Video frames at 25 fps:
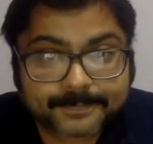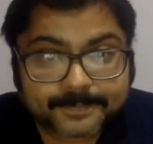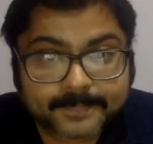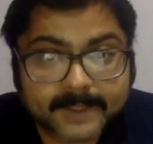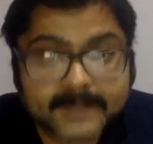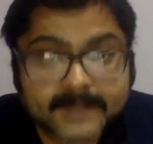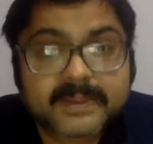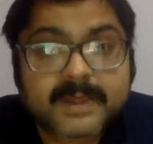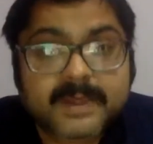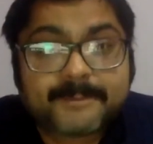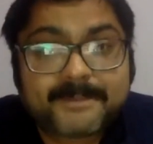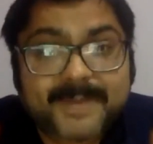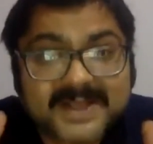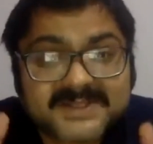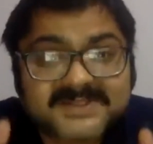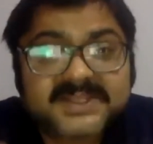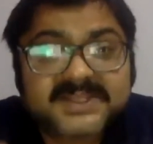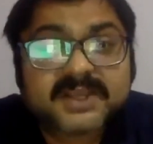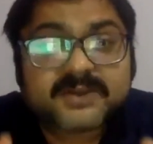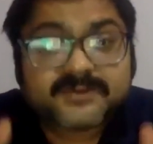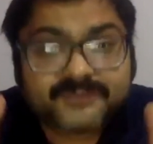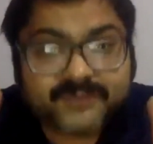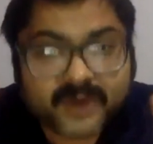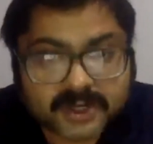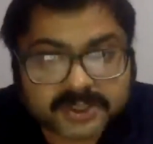the
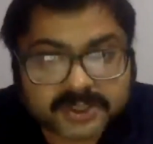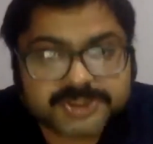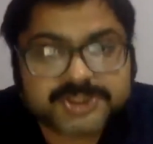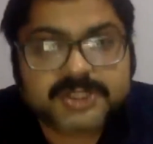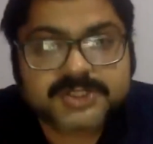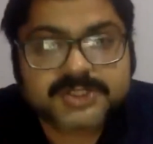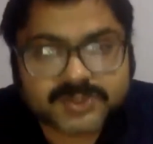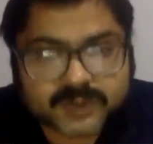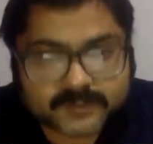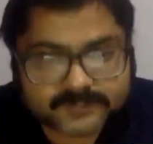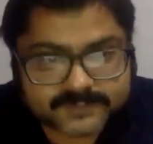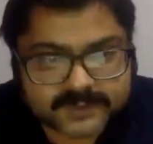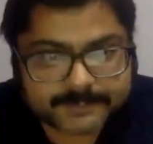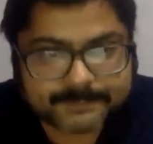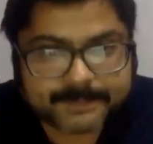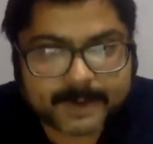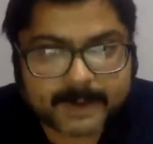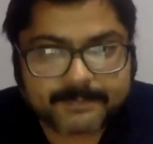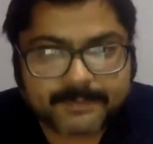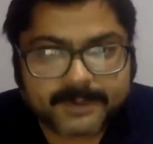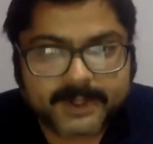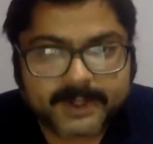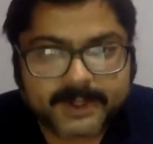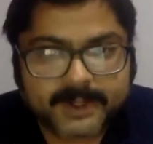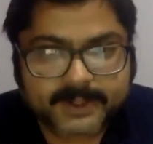basic functions of the
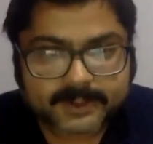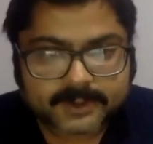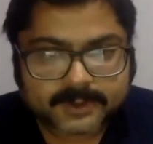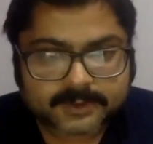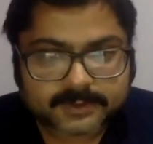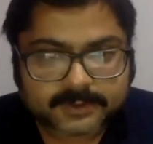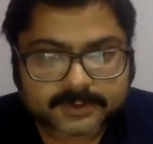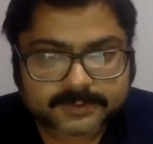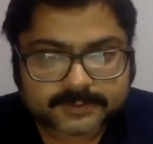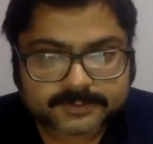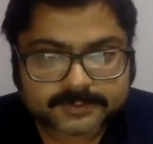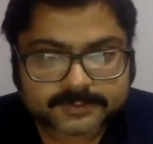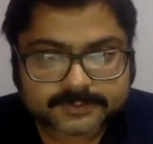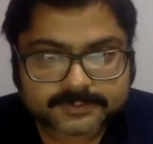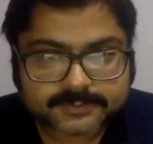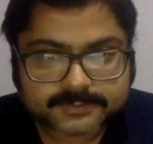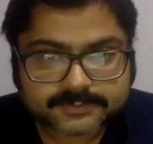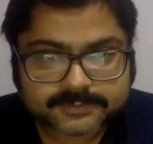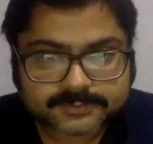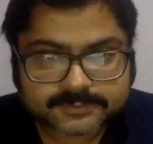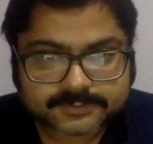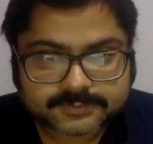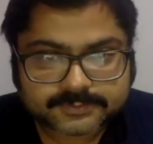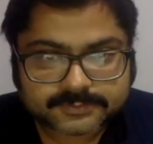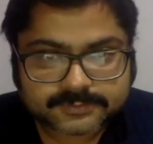public
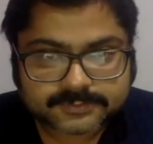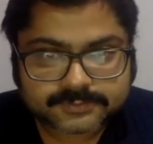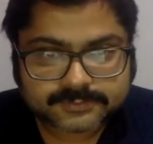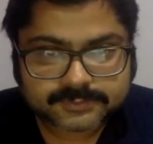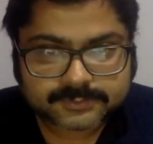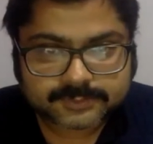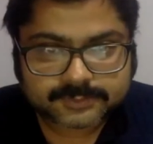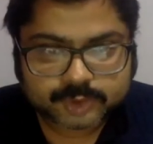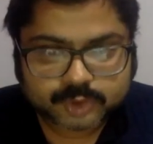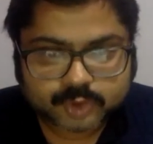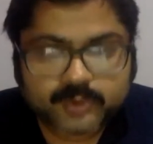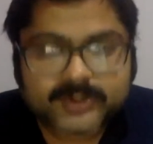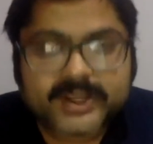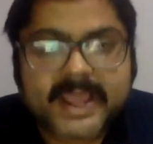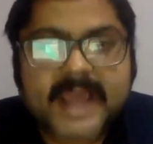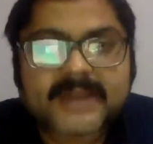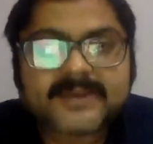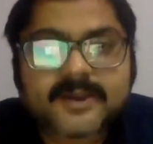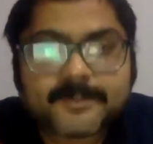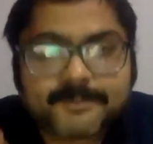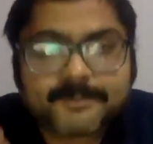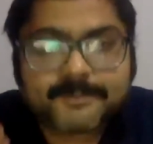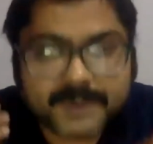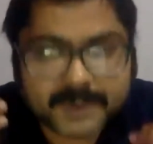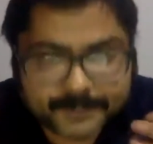to get a
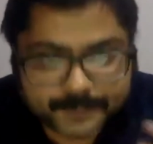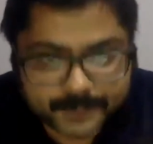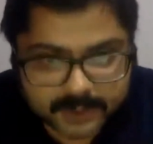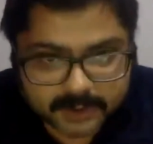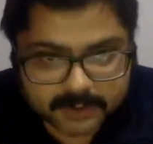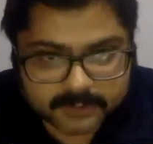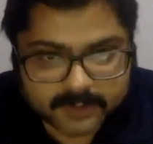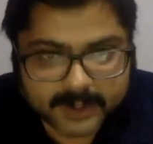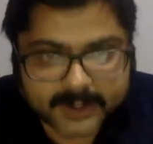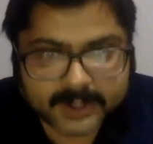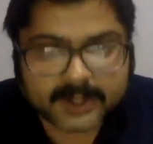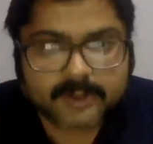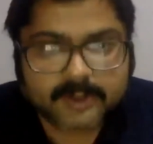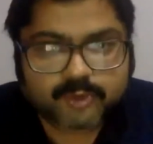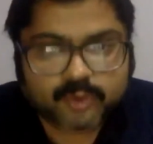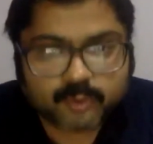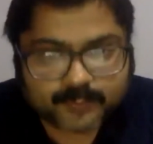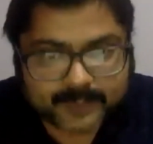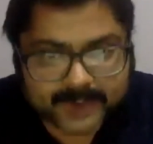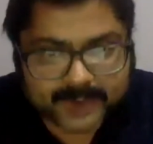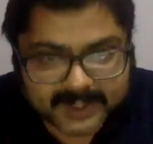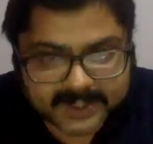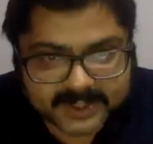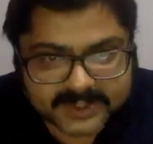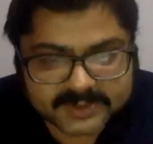people running, to
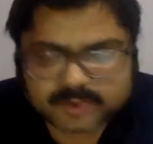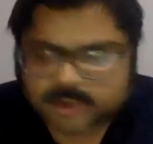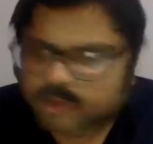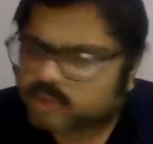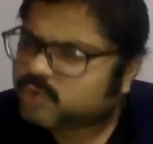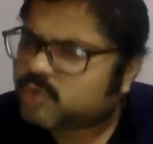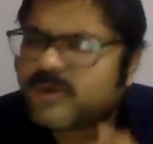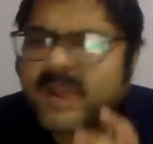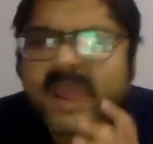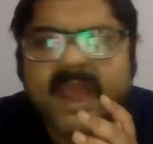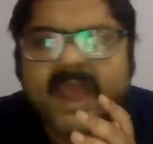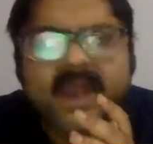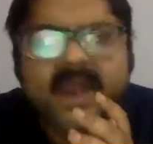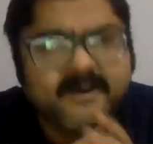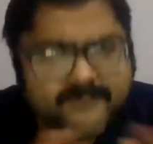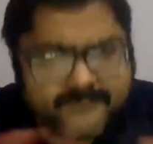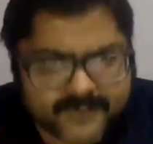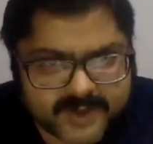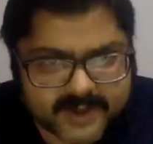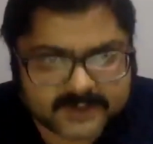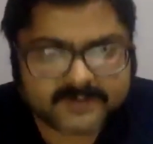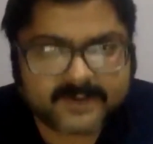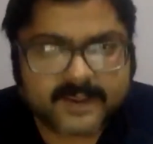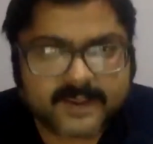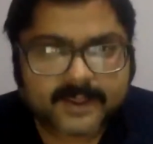build it, to do
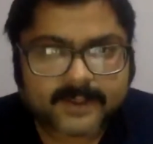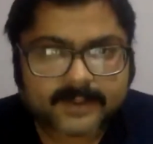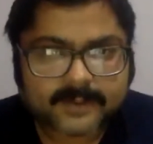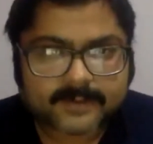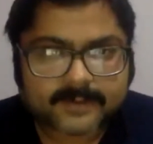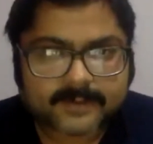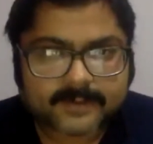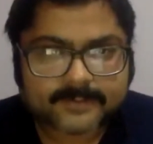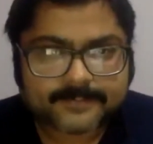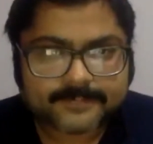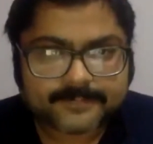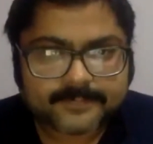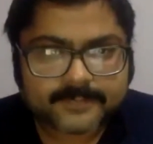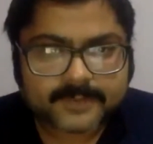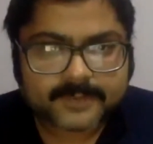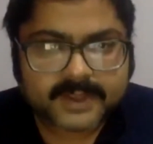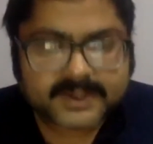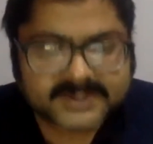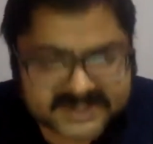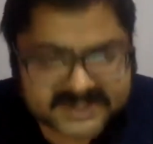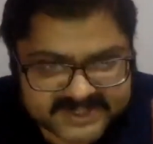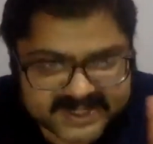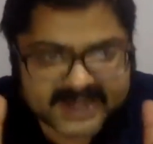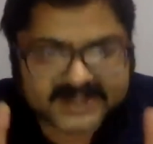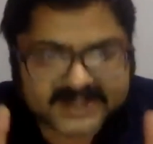everything.
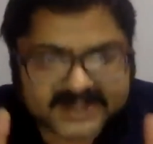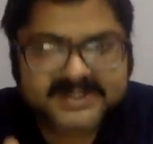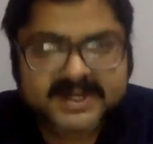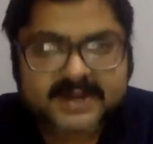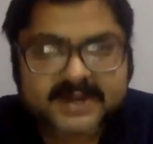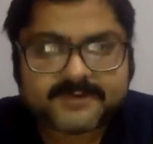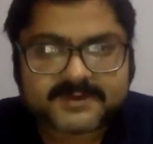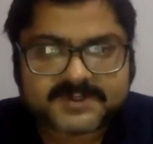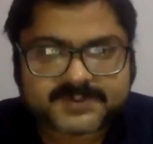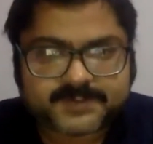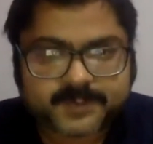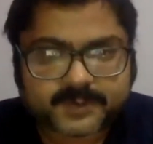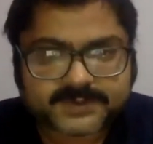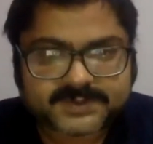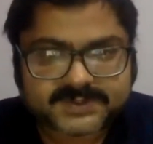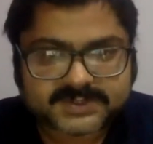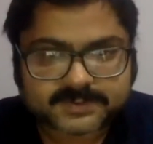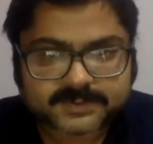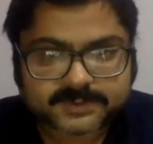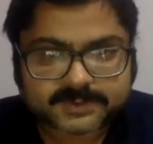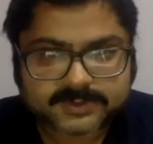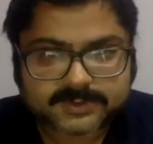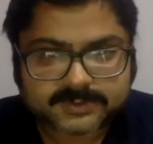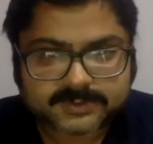States are responsible.